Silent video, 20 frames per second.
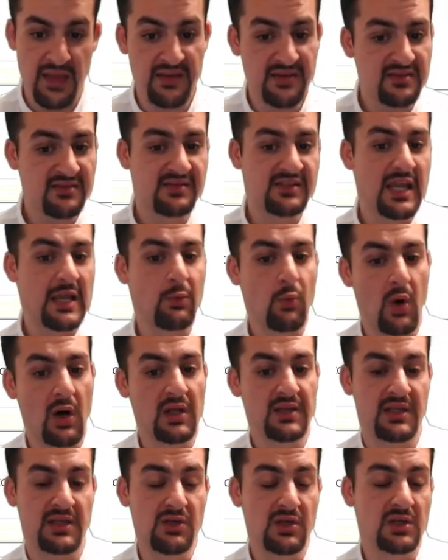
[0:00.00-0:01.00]
And this is the same
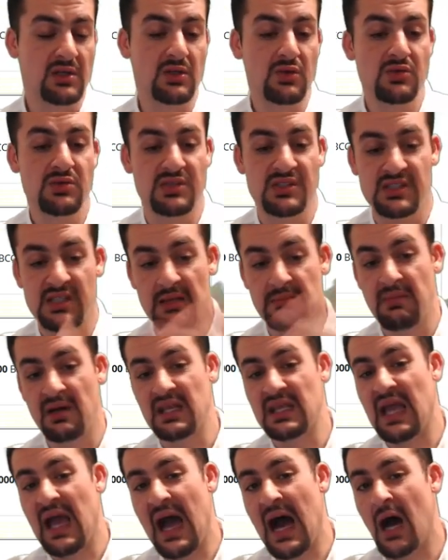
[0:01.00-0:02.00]
wallet that you can use to send
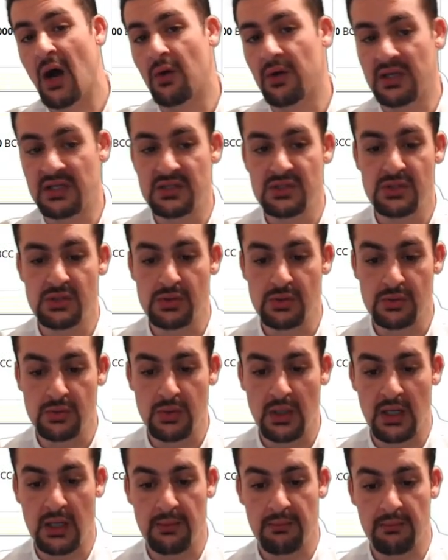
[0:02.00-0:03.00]
money out
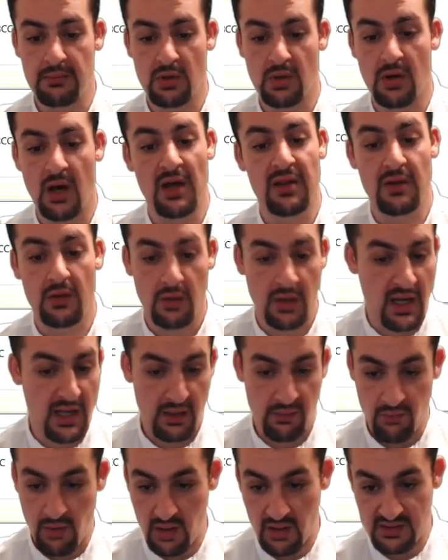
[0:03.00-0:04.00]
into your other
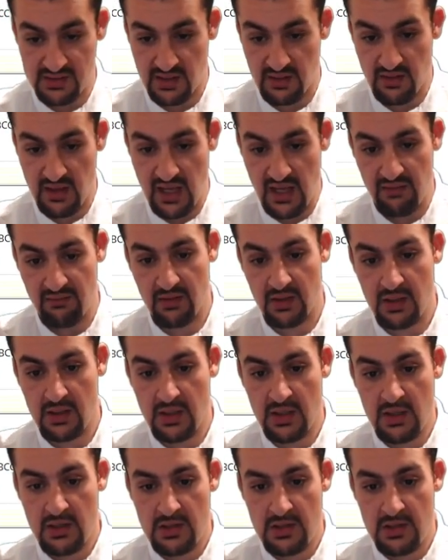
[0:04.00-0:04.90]
kind of wallets that you have.